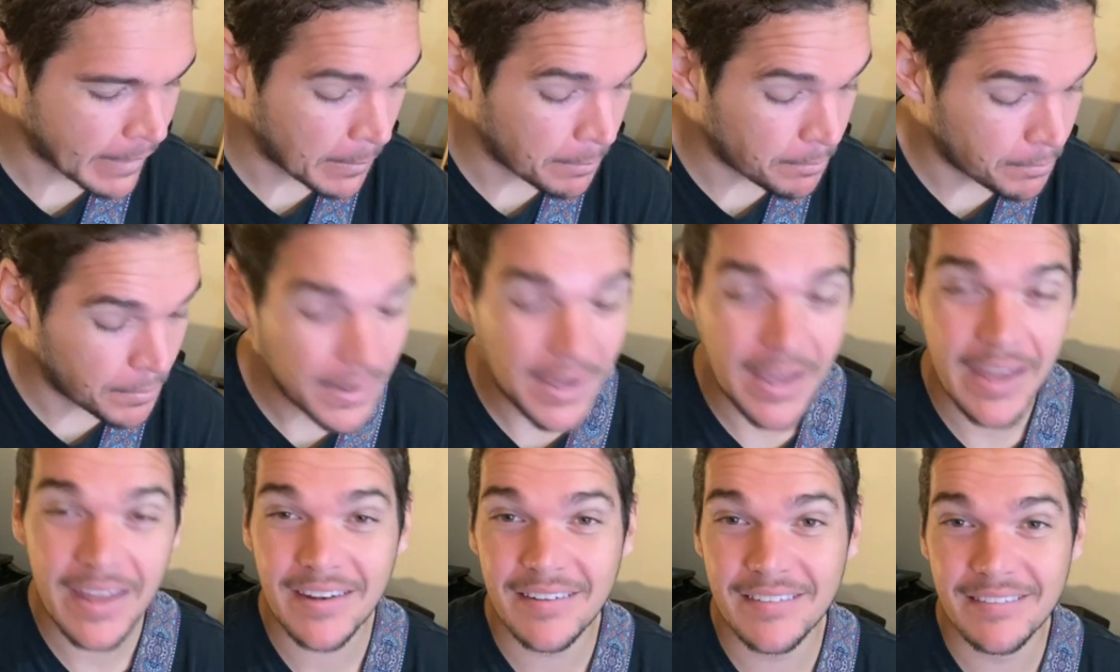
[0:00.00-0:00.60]

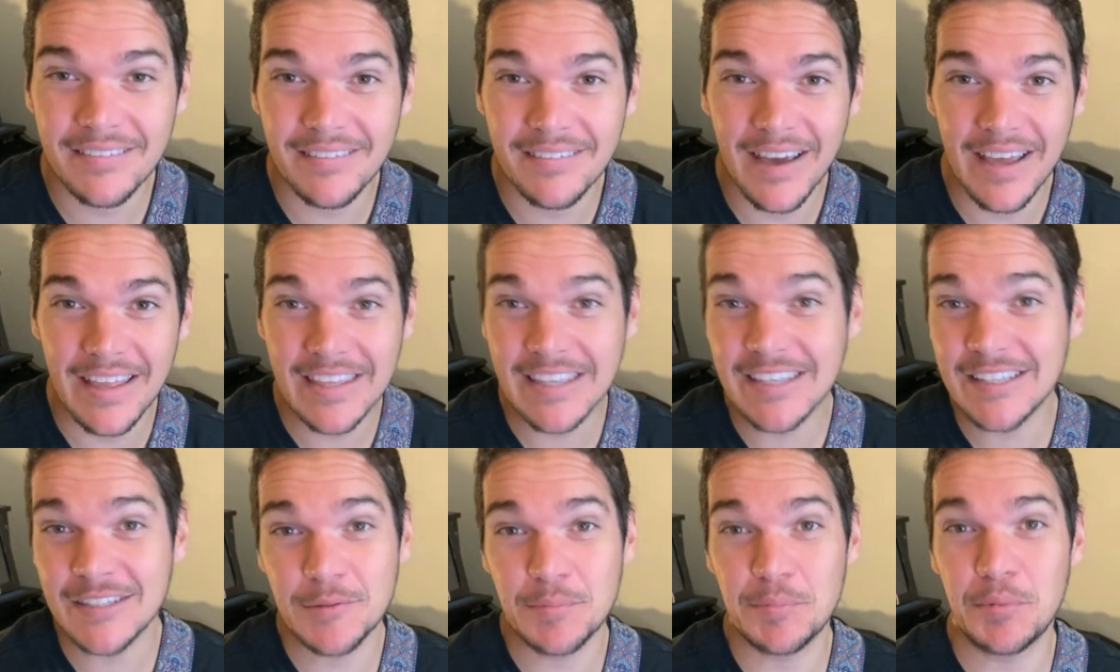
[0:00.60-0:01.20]
But I
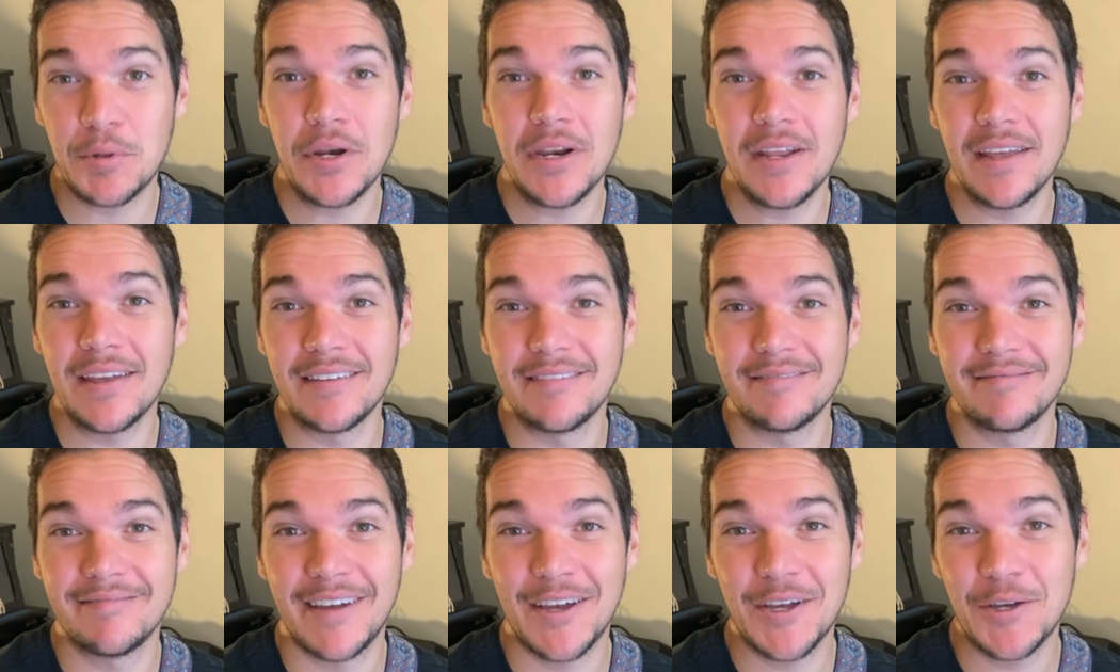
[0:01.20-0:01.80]
think it's pretty.
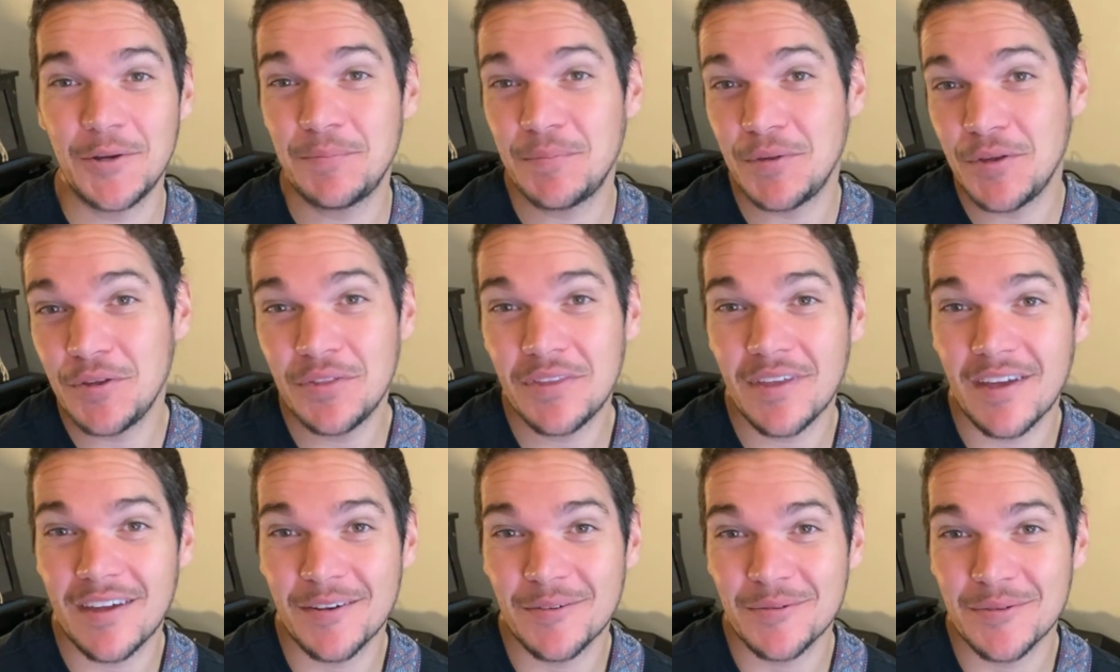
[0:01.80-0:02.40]
I hope you
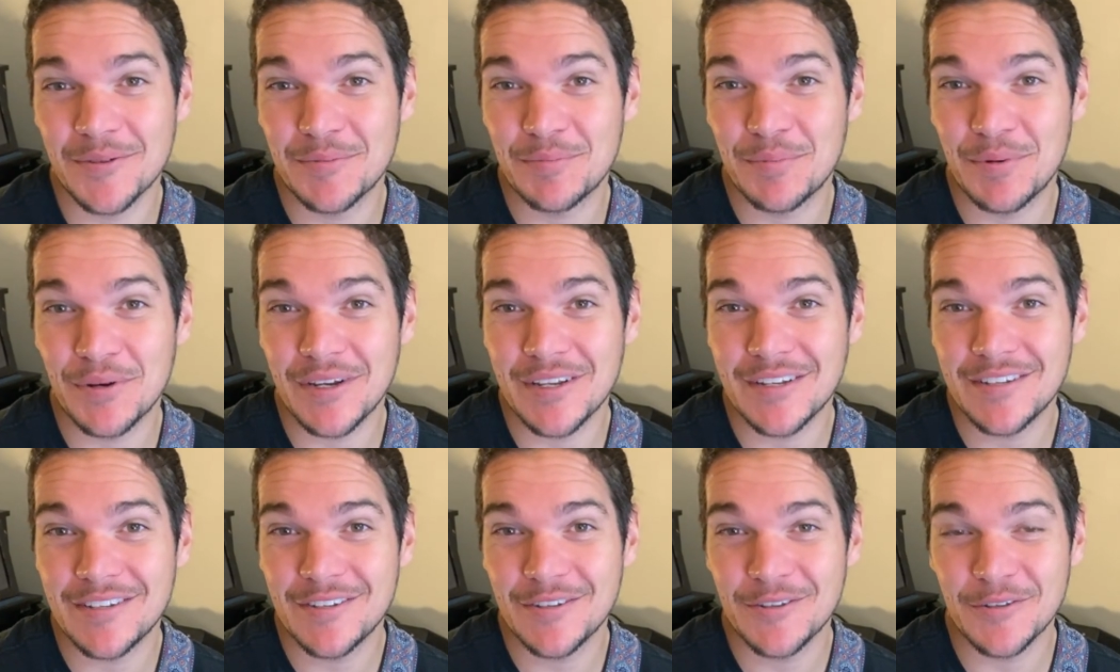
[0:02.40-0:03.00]
thought it was pretty
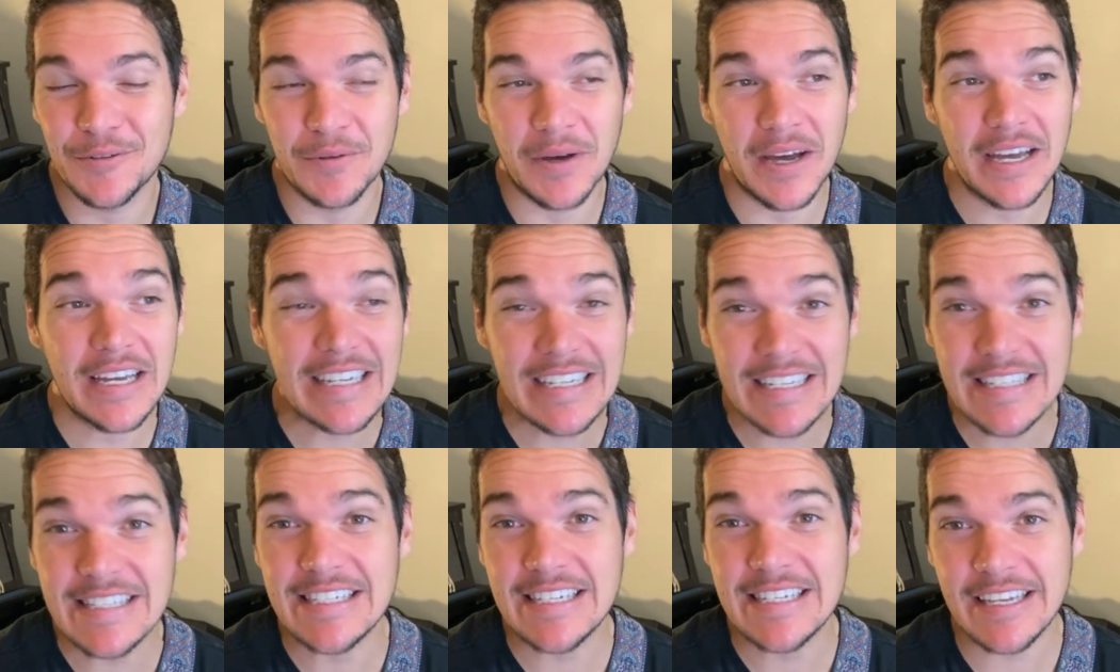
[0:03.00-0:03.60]
too. I
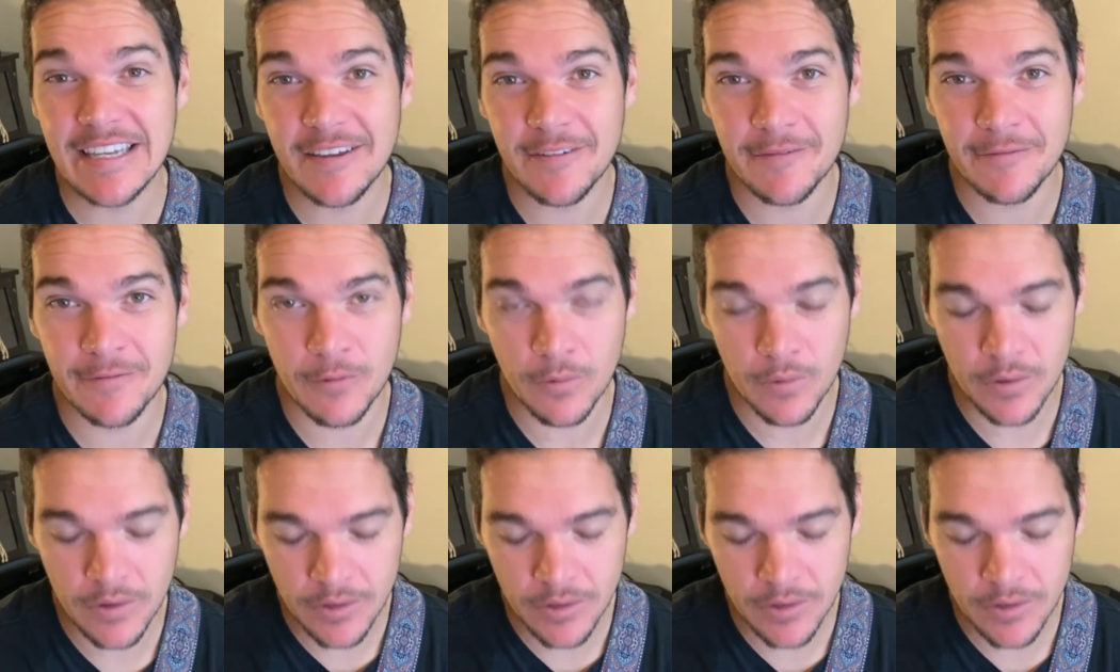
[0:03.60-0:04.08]
could sing it for